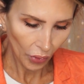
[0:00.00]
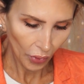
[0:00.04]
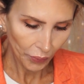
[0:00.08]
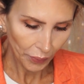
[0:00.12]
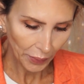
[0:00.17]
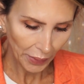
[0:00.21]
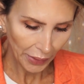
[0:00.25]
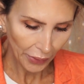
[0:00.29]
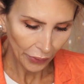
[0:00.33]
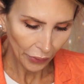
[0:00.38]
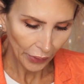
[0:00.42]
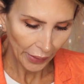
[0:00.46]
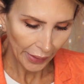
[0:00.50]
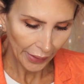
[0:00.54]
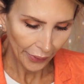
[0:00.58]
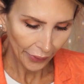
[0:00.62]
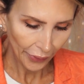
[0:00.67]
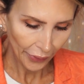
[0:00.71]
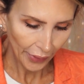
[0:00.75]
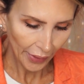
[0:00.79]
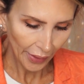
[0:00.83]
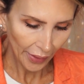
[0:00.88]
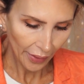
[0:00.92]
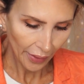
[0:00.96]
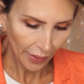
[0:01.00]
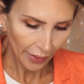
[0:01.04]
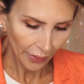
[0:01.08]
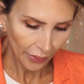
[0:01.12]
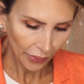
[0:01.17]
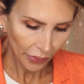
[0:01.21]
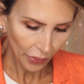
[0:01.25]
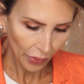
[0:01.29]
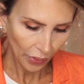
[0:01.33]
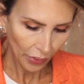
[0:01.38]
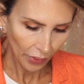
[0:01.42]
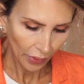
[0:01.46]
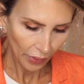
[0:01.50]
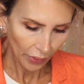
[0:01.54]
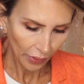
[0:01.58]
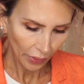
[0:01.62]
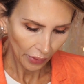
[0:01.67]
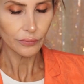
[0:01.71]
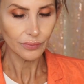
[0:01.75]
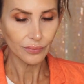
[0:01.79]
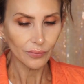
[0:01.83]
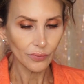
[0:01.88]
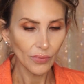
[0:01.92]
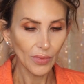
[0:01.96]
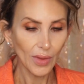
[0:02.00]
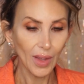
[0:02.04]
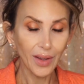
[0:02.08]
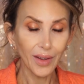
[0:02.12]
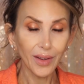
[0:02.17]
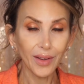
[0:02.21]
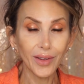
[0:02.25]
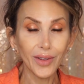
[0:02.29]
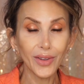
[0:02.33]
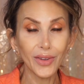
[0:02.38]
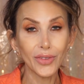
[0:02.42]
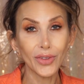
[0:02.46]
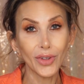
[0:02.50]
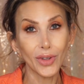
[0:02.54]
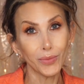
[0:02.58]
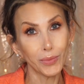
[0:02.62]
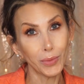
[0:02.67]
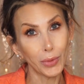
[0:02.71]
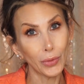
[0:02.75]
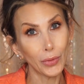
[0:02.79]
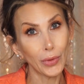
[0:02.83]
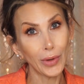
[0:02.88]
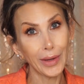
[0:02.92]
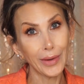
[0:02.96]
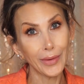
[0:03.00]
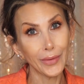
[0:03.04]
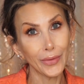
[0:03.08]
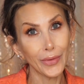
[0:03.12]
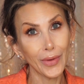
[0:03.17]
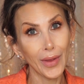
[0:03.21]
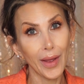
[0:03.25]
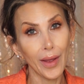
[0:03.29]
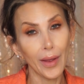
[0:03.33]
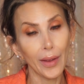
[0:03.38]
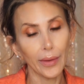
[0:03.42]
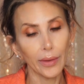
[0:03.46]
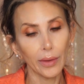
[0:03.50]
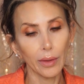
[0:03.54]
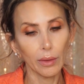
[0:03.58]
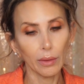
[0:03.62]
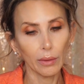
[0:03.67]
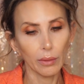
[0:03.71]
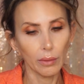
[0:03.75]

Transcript: round eyes, because I'm a round eye.